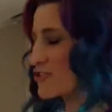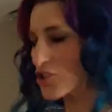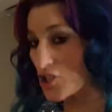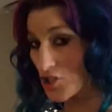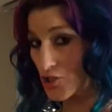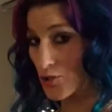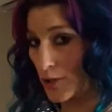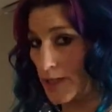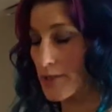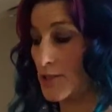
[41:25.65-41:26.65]
after the
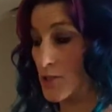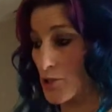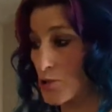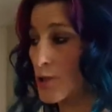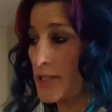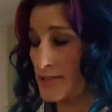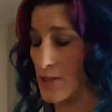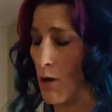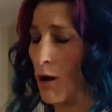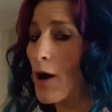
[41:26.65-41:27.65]
destroy
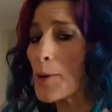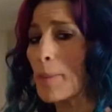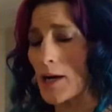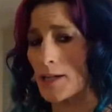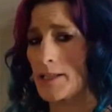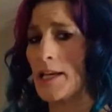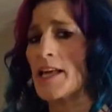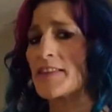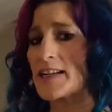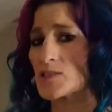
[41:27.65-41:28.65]
is the hard part.
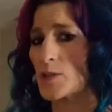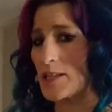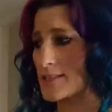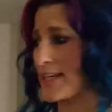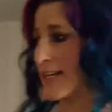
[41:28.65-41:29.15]
That's where it